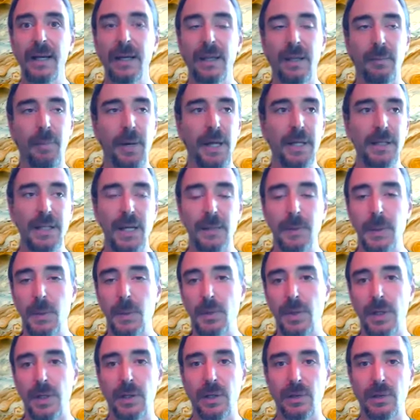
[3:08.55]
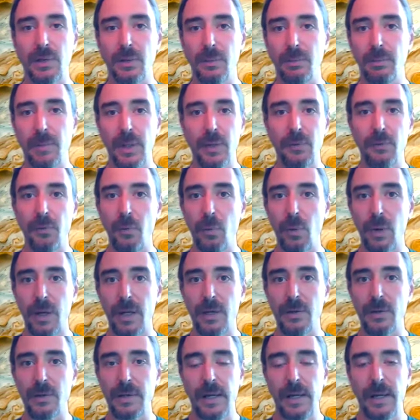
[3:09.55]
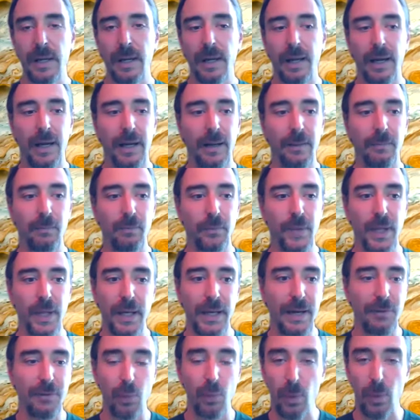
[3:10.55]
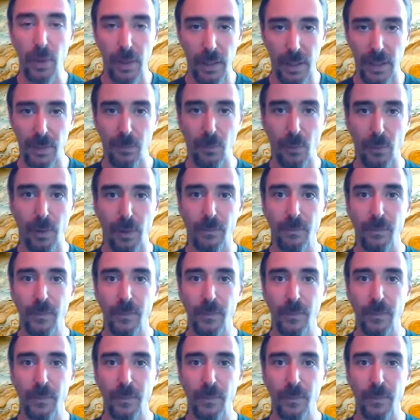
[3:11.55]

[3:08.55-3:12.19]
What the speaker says: that by the time he was in his mid-40s, he didn't have to work anymore.